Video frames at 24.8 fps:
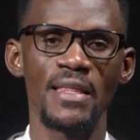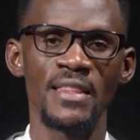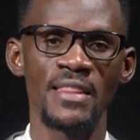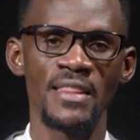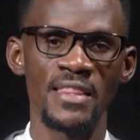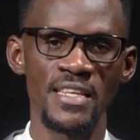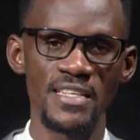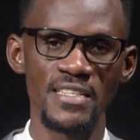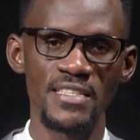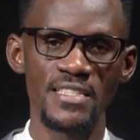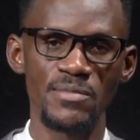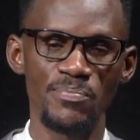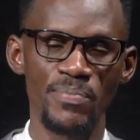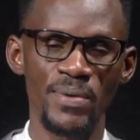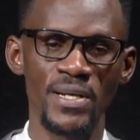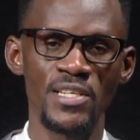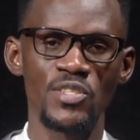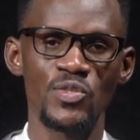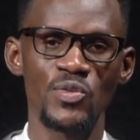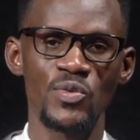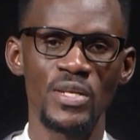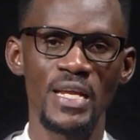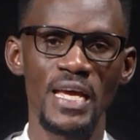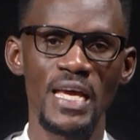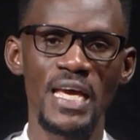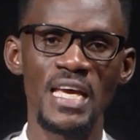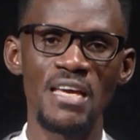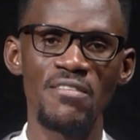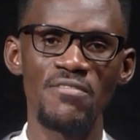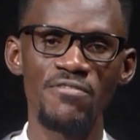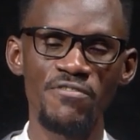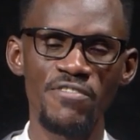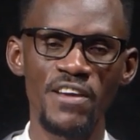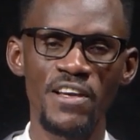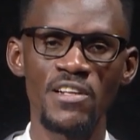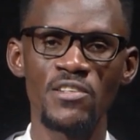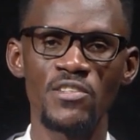this person A
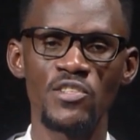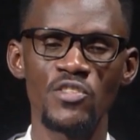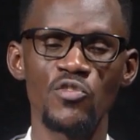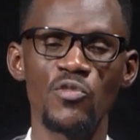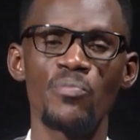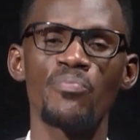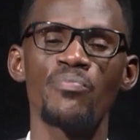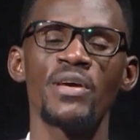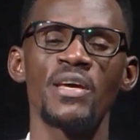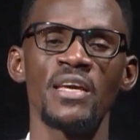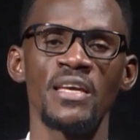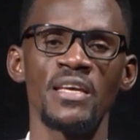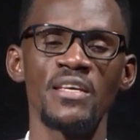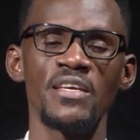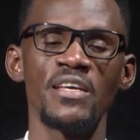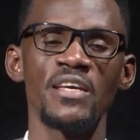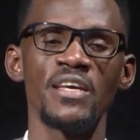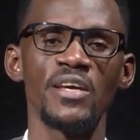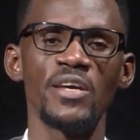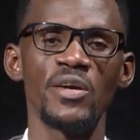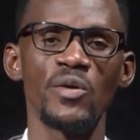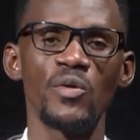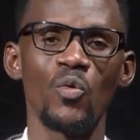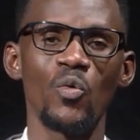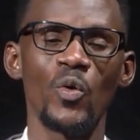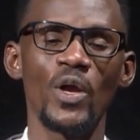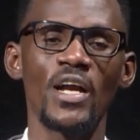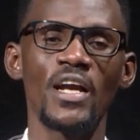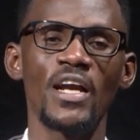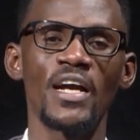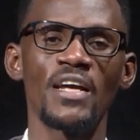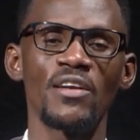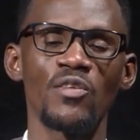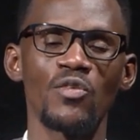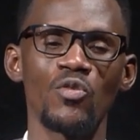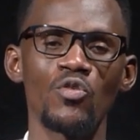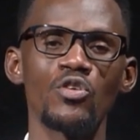fails to pay, we
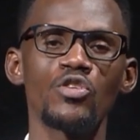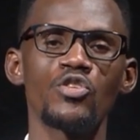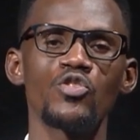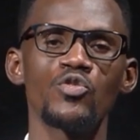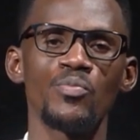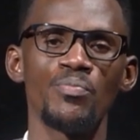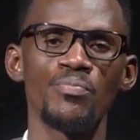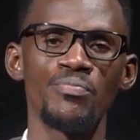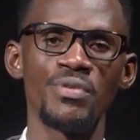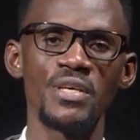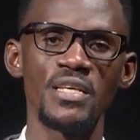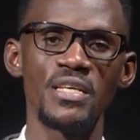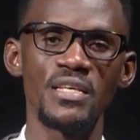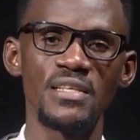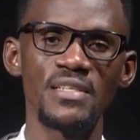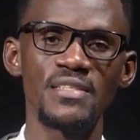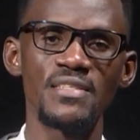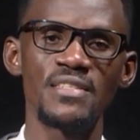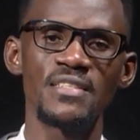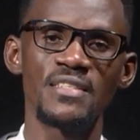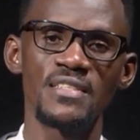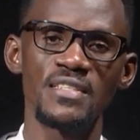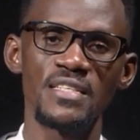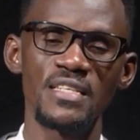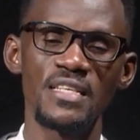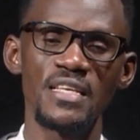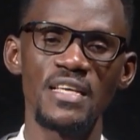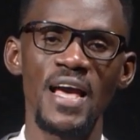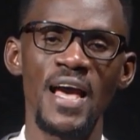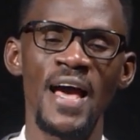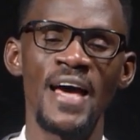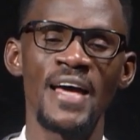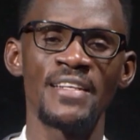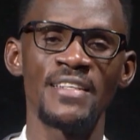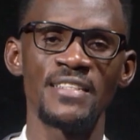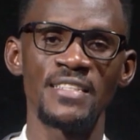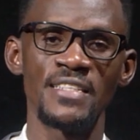can go to B, C,
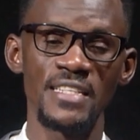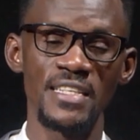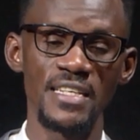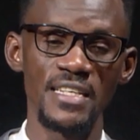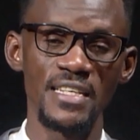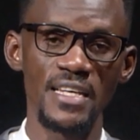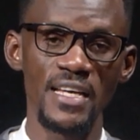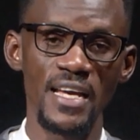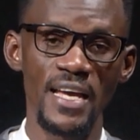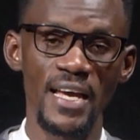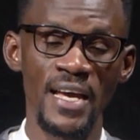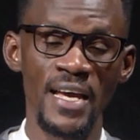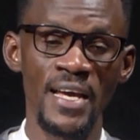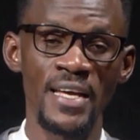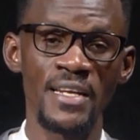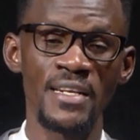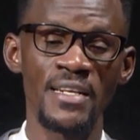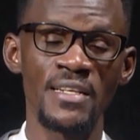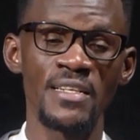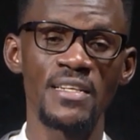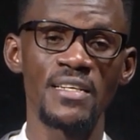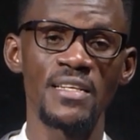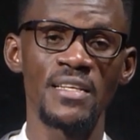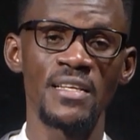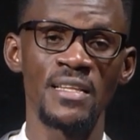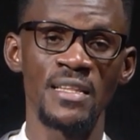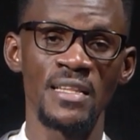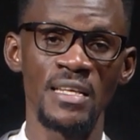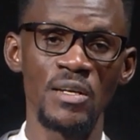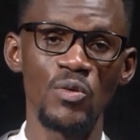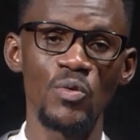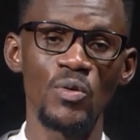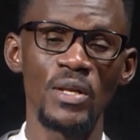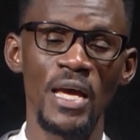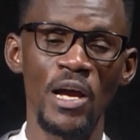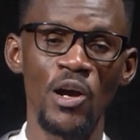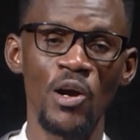and D, and they
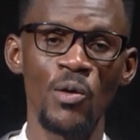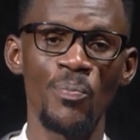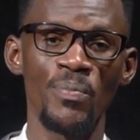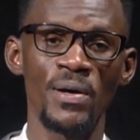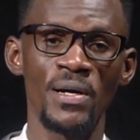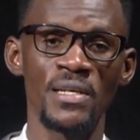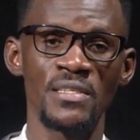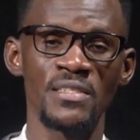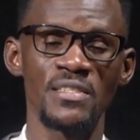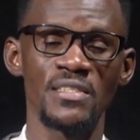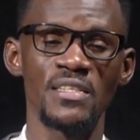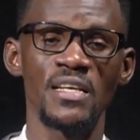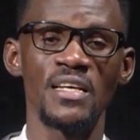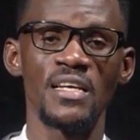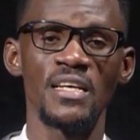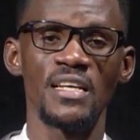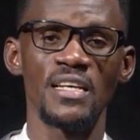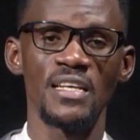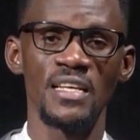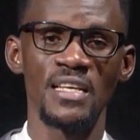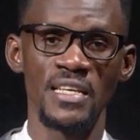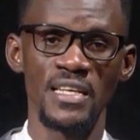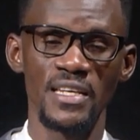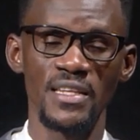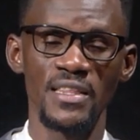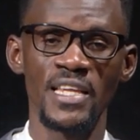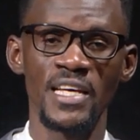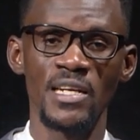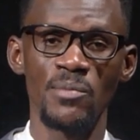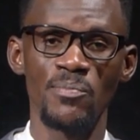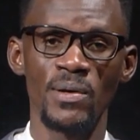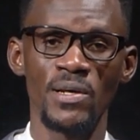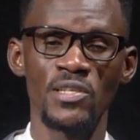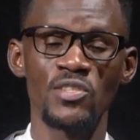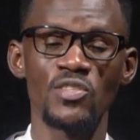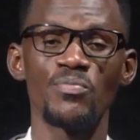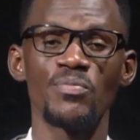will help us get that
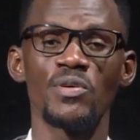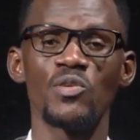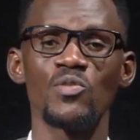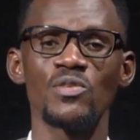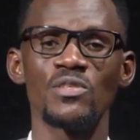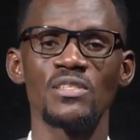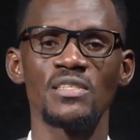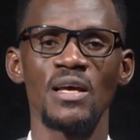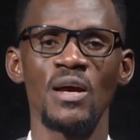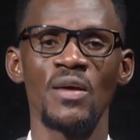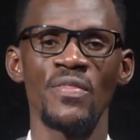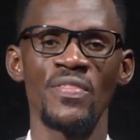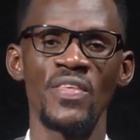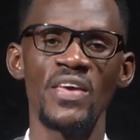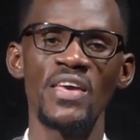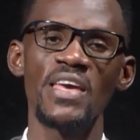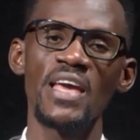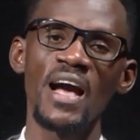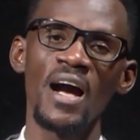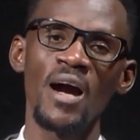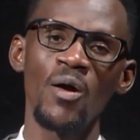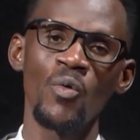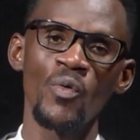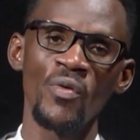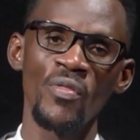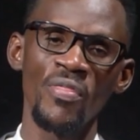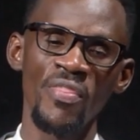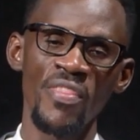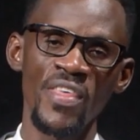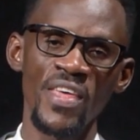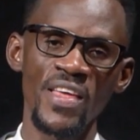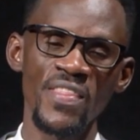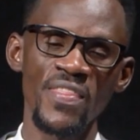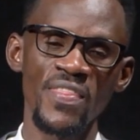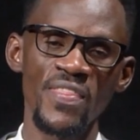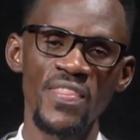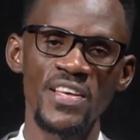person because they are
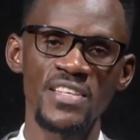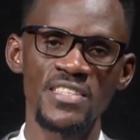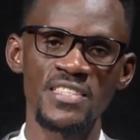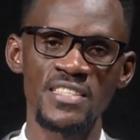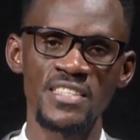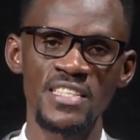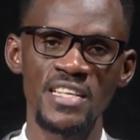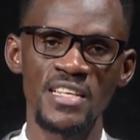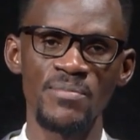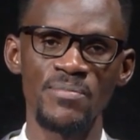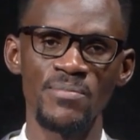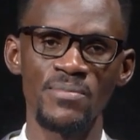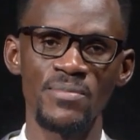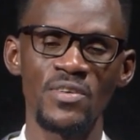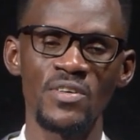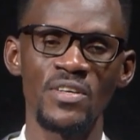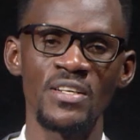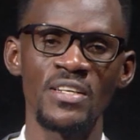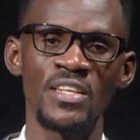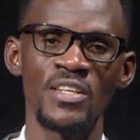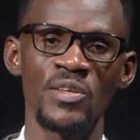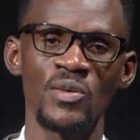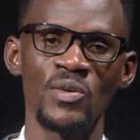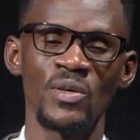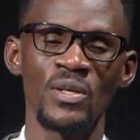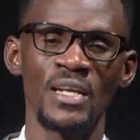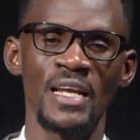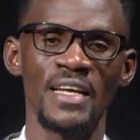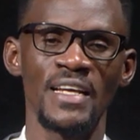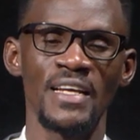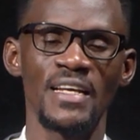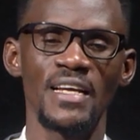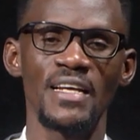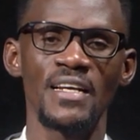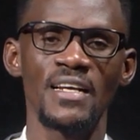within the same, you know, like